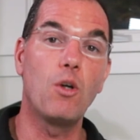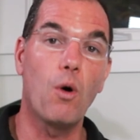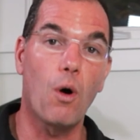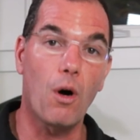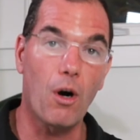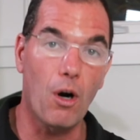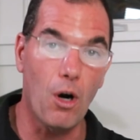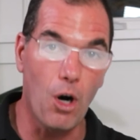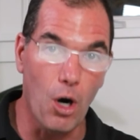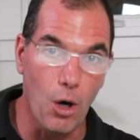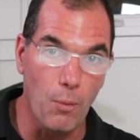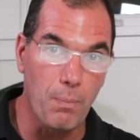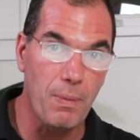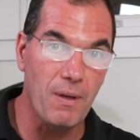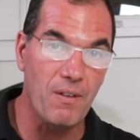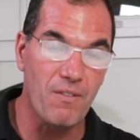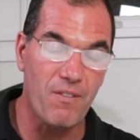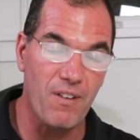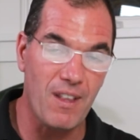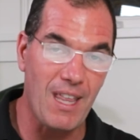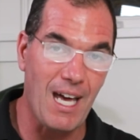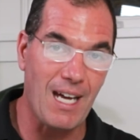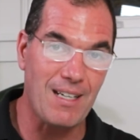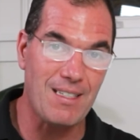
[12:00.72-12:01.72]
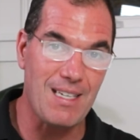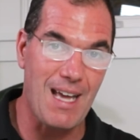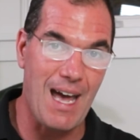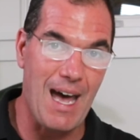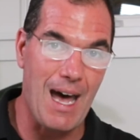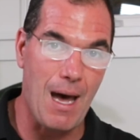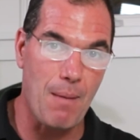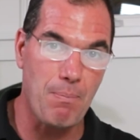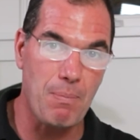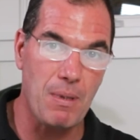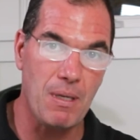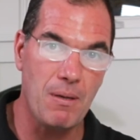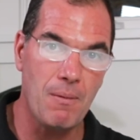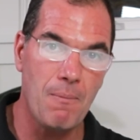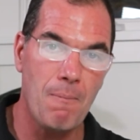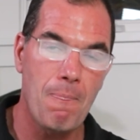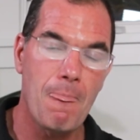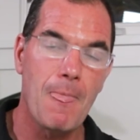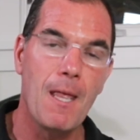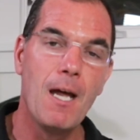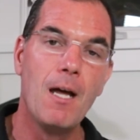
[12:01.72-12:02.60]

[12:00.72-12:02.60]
door open for that to happen,